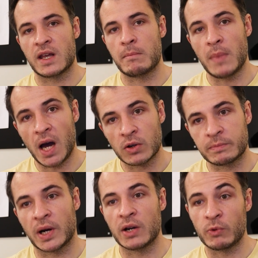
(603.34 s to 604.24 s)
the
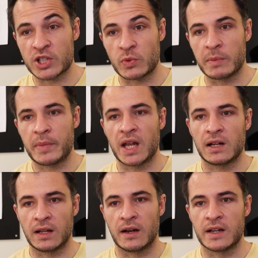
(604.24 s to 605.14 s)
amount by which we
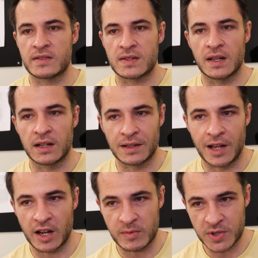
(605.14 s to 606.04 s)
penalize the
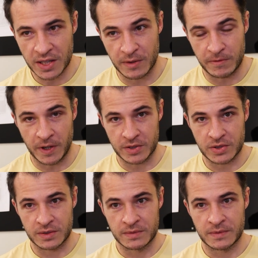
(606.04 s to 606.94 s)
underlying objective
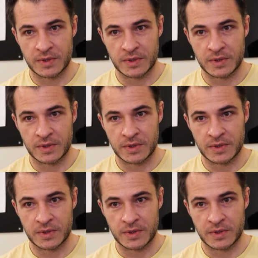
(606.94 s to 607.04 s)
function.